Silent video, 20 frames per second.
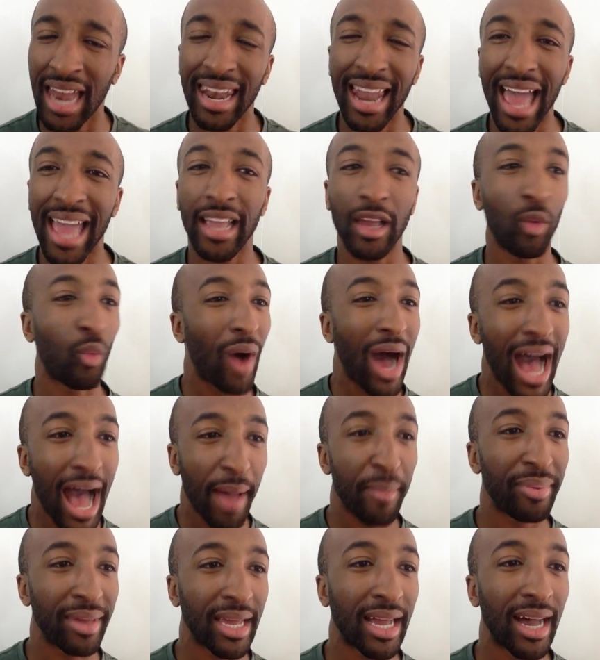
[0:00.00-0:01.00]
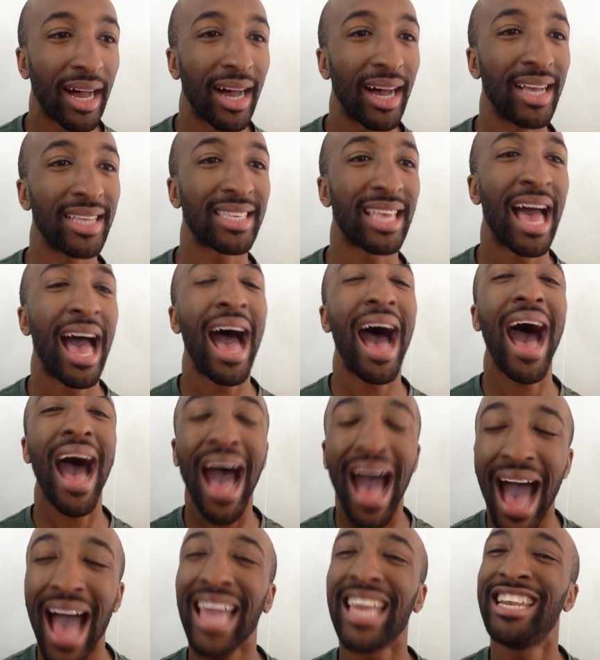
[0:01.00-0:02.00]
Like, why? Because
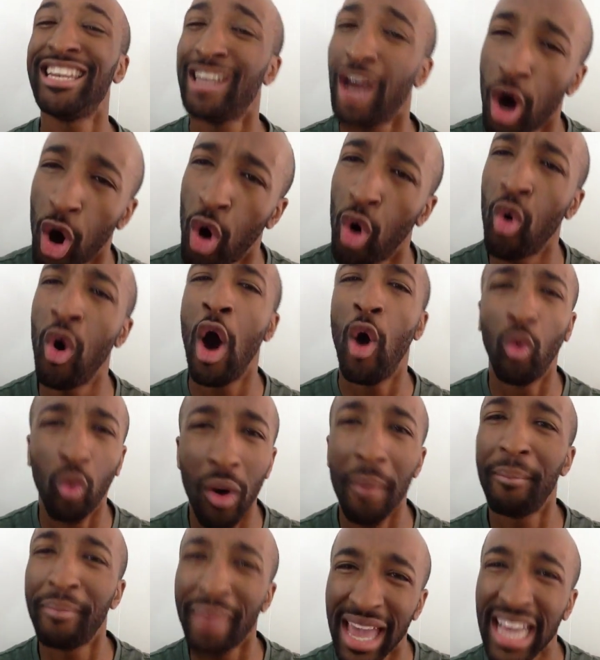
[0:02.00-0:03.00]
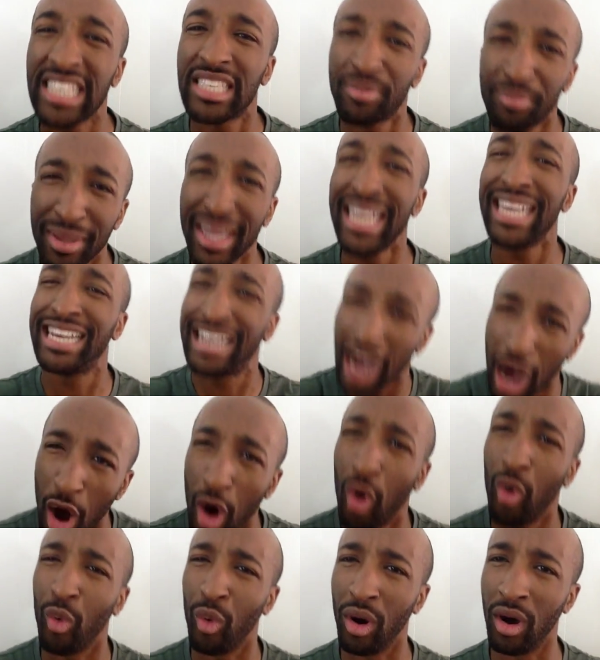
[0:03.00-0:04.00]
I know what makes me
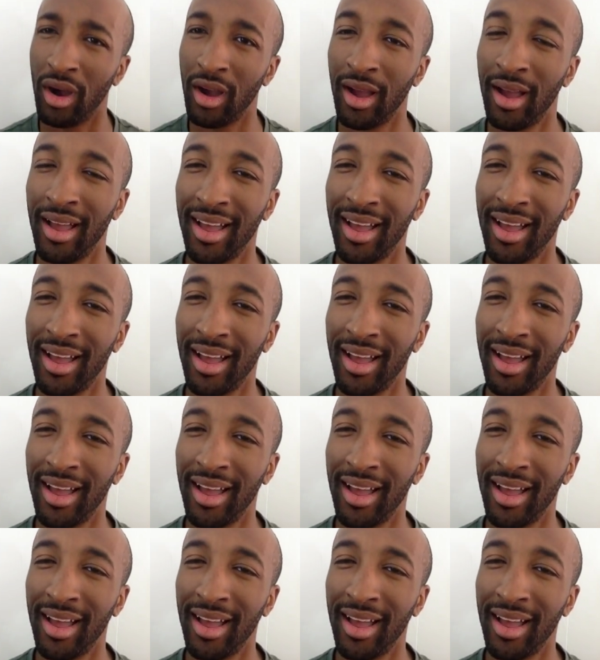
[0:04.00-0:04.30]
go.